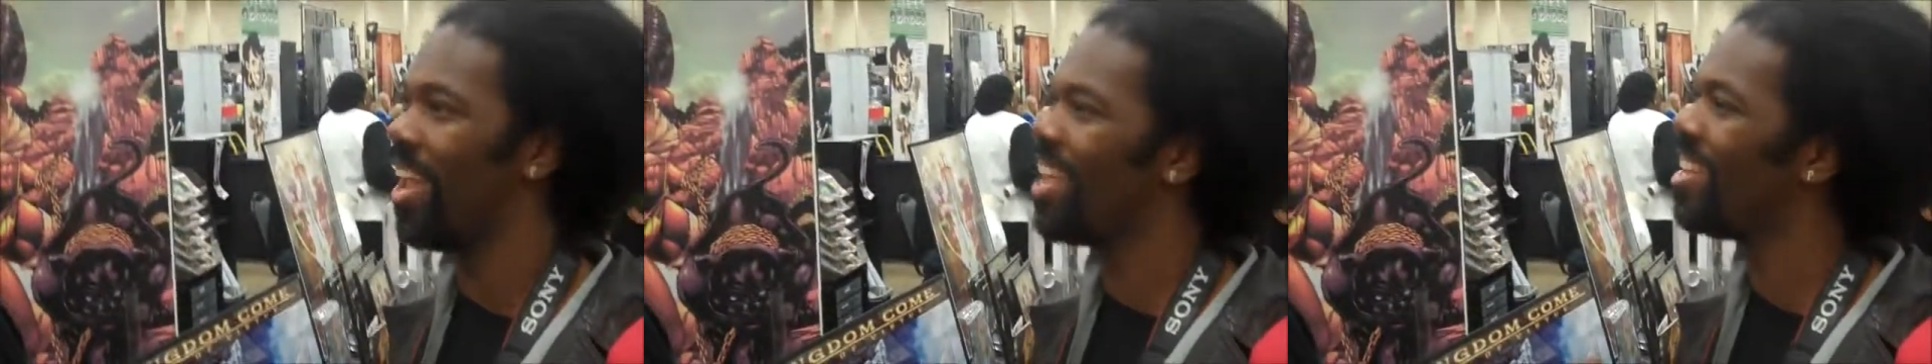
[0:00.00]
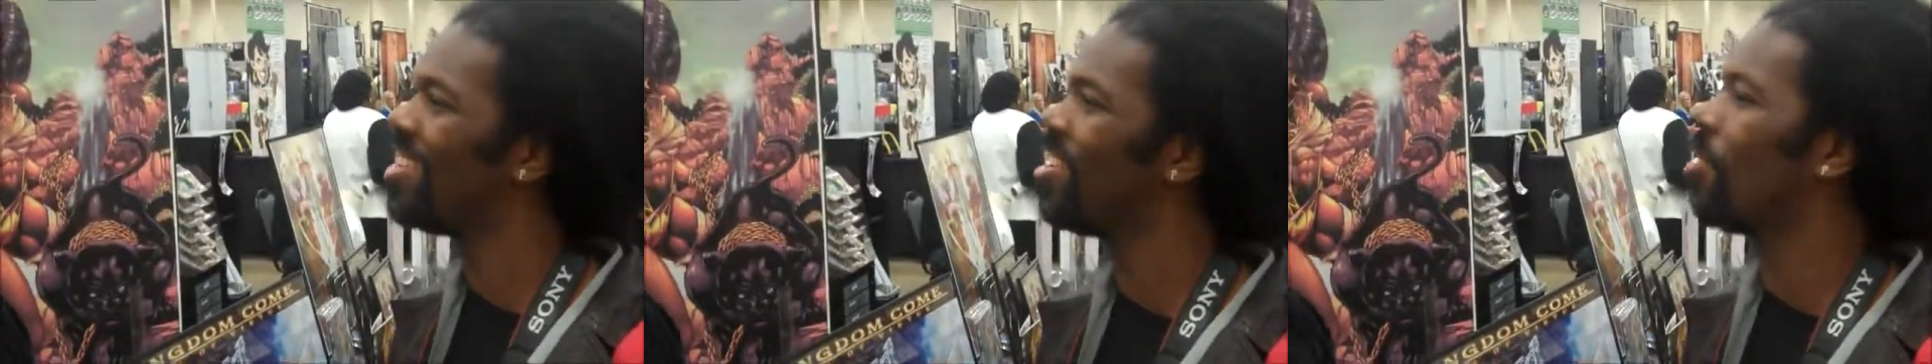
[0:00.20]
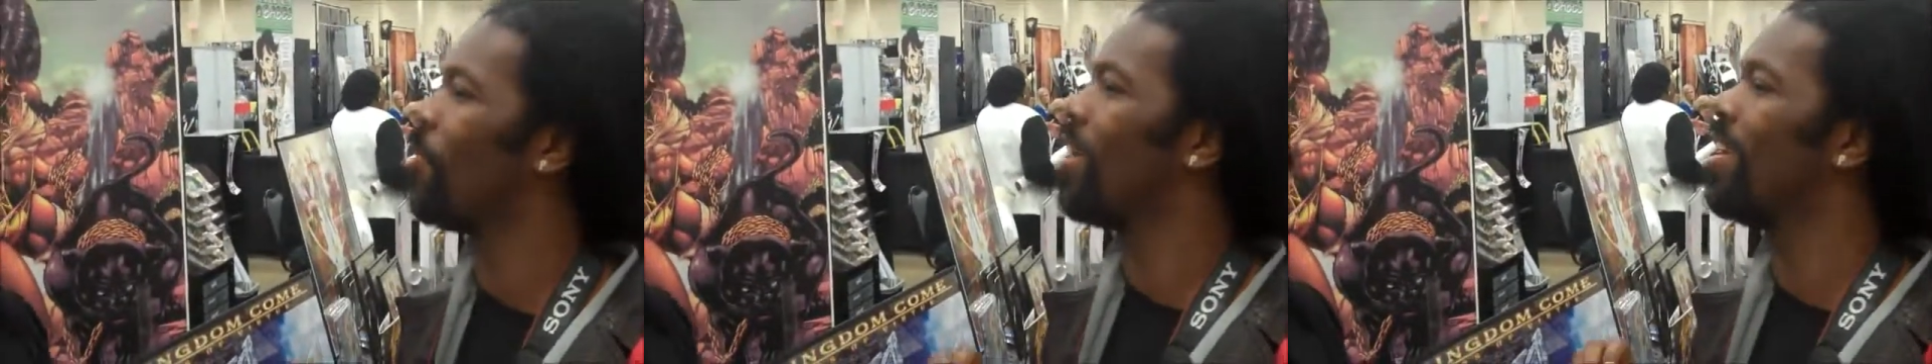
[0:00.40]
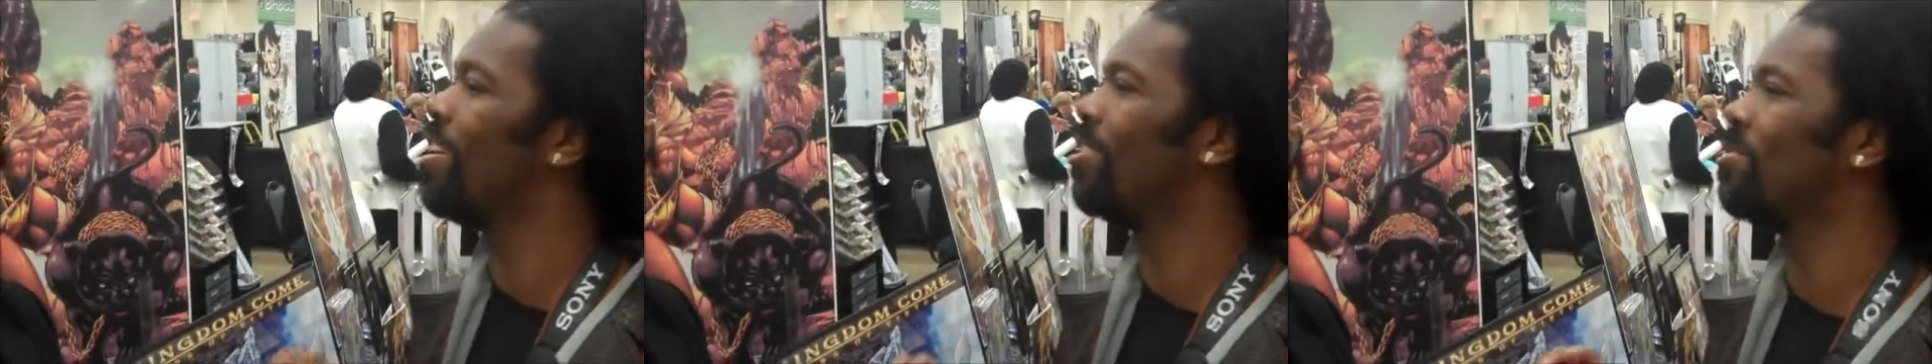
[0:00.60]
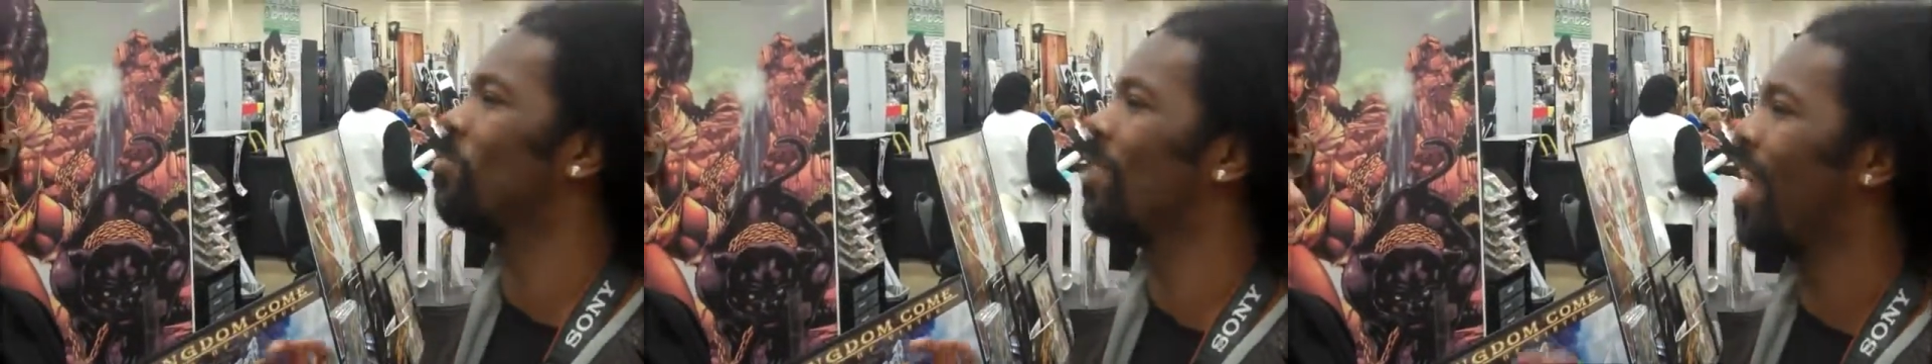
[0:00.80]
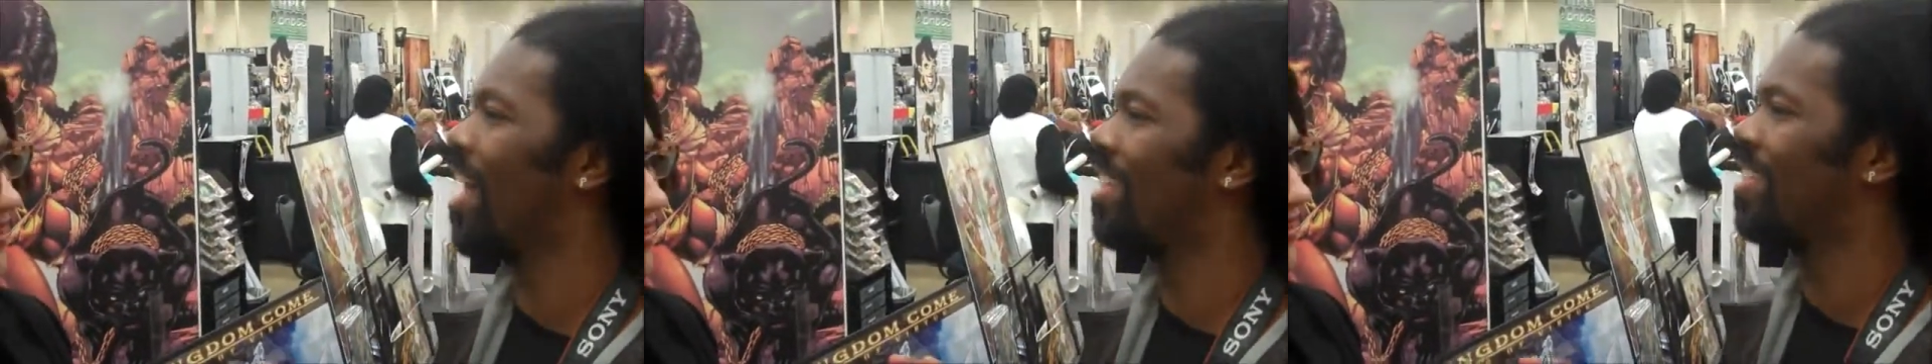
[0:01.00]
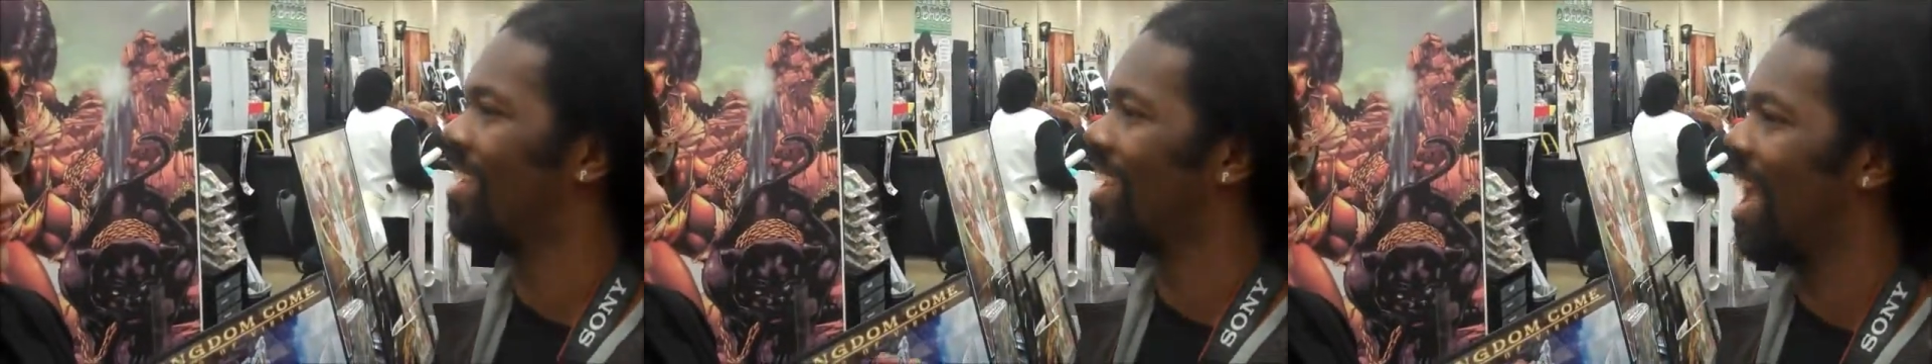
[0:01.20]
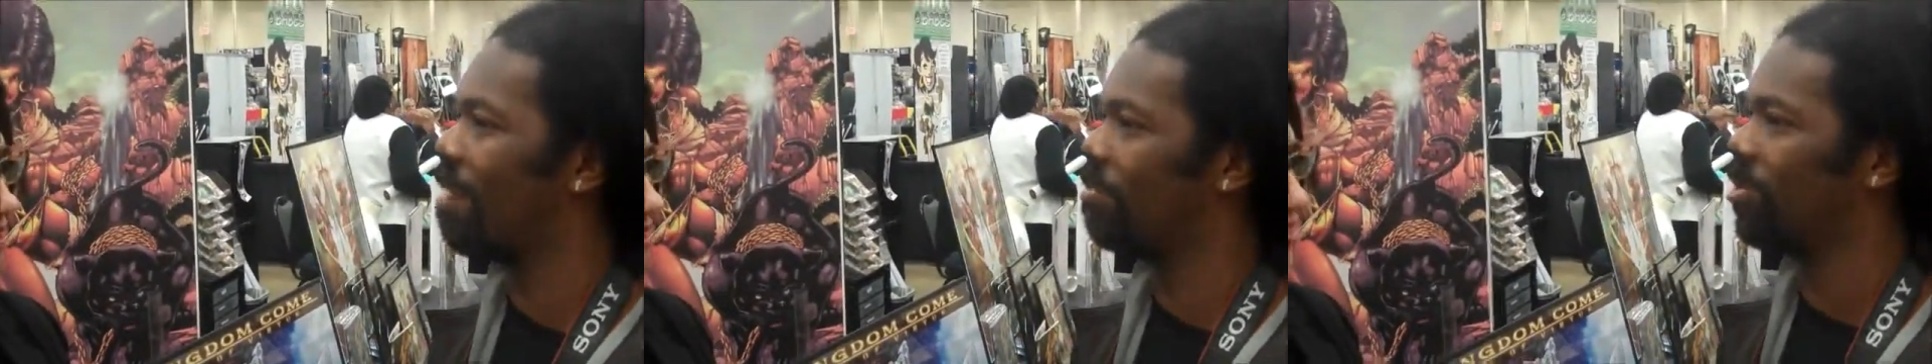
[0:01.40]
And, here's what I think
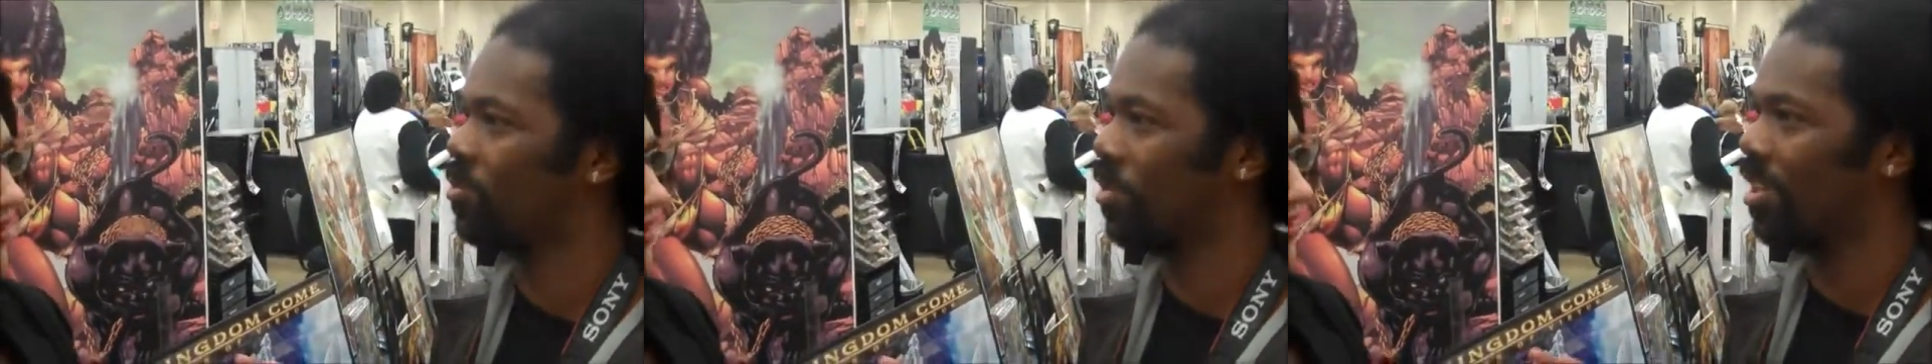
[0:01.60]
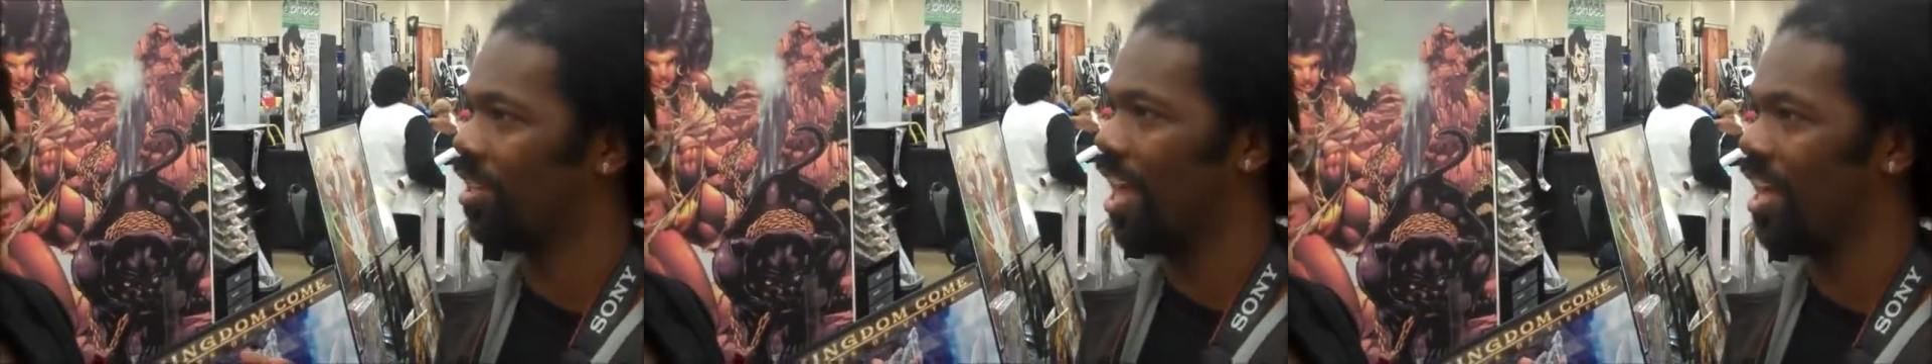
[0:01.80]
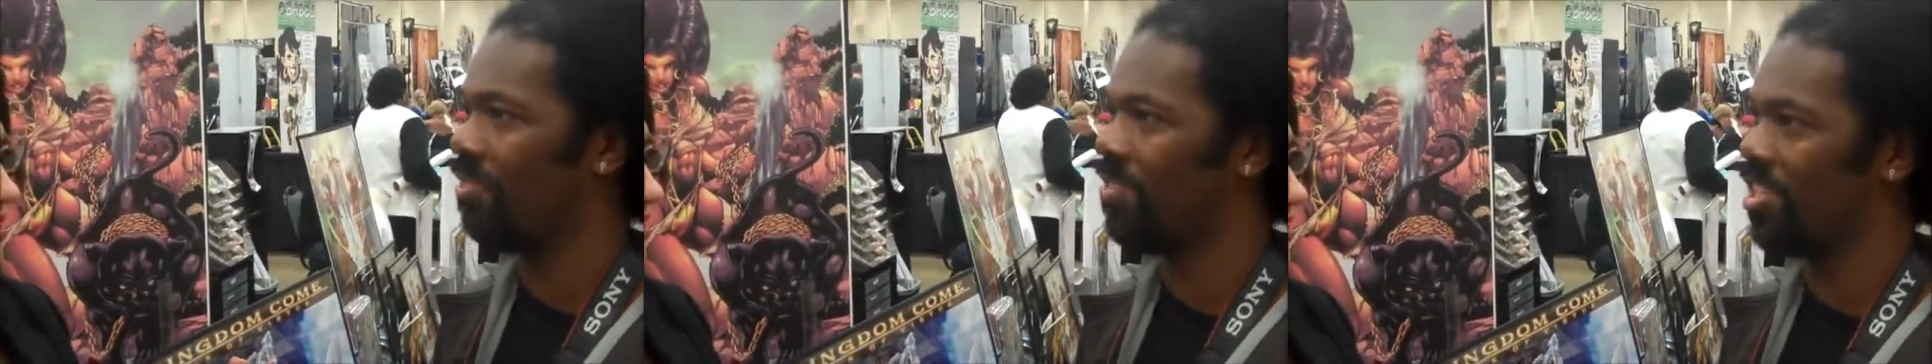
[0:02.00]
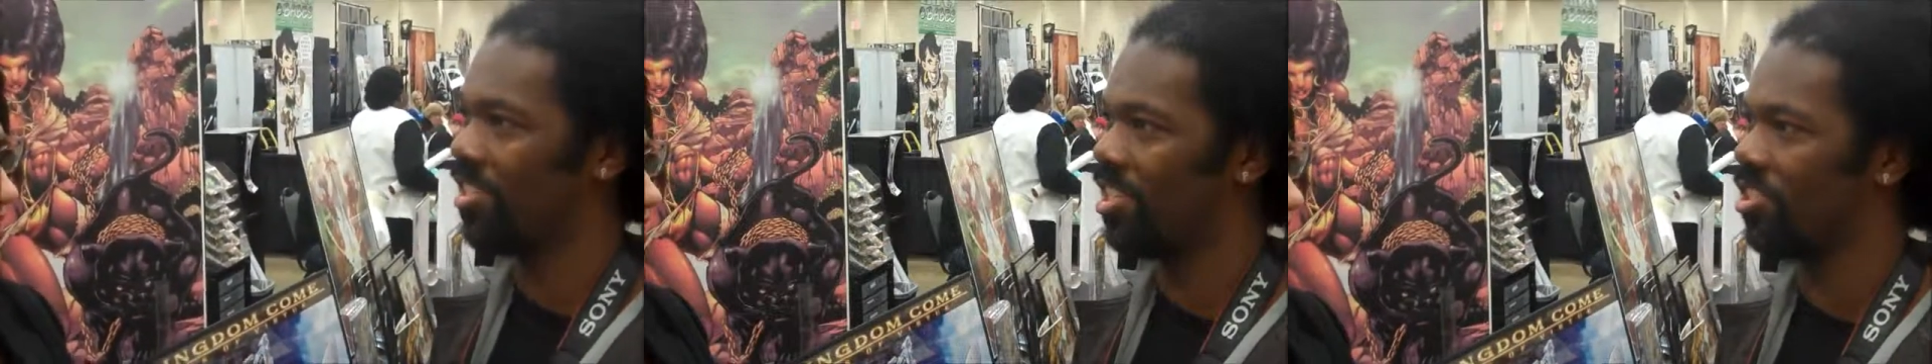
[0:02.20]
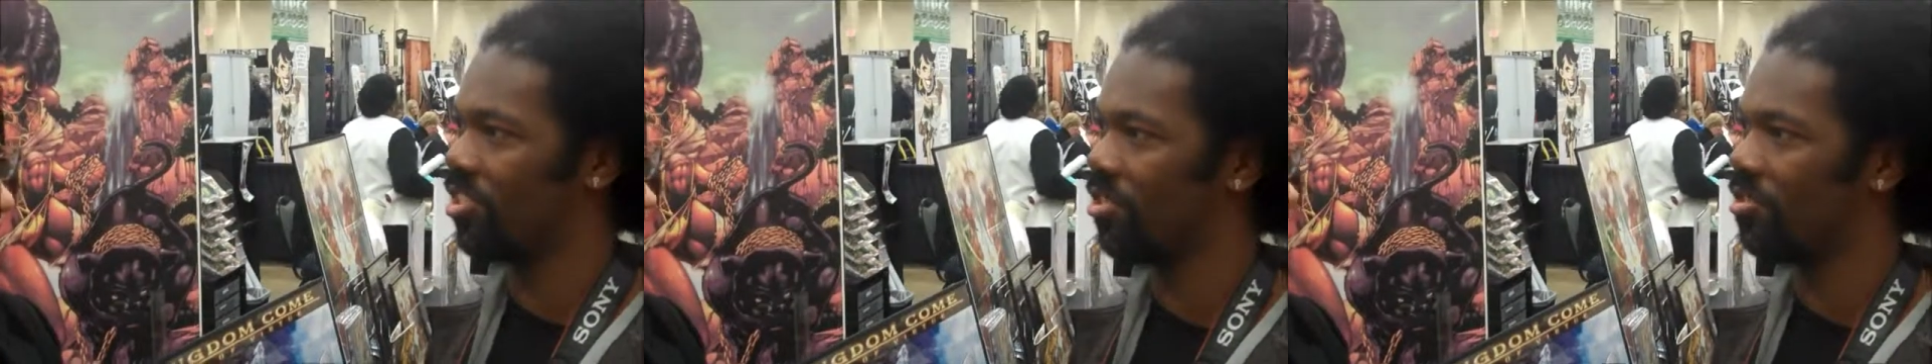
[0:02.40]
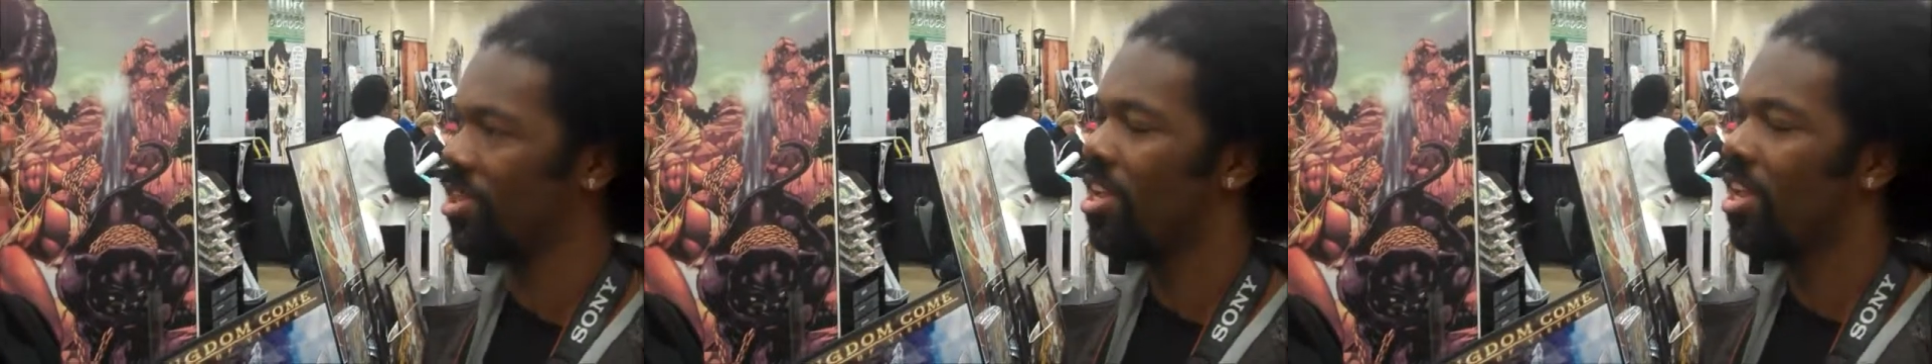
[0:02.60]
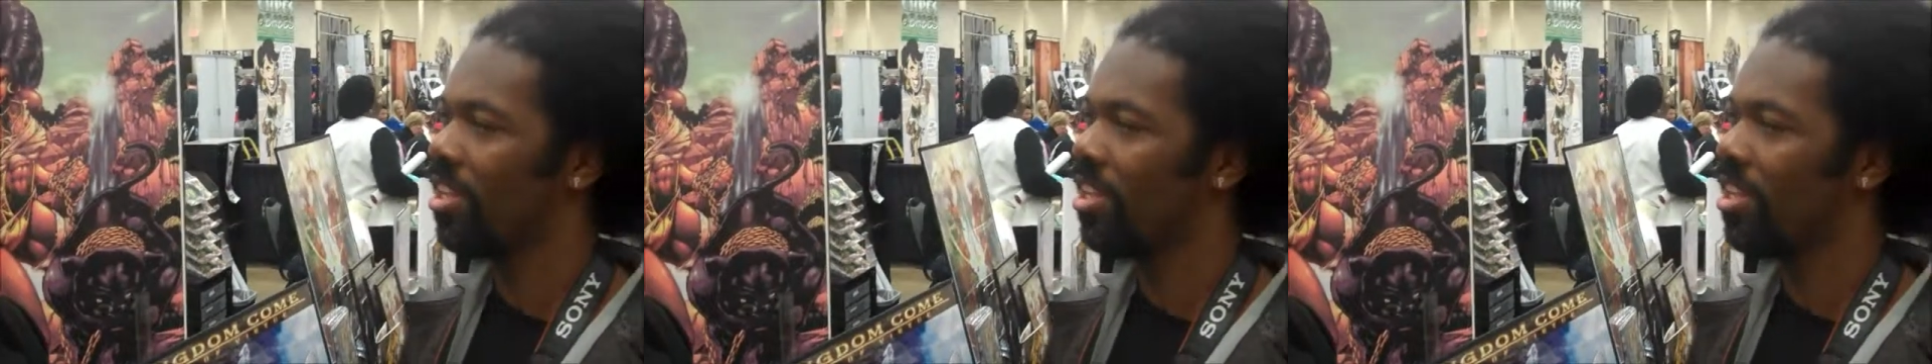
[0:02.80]
happens with a lot of these issues.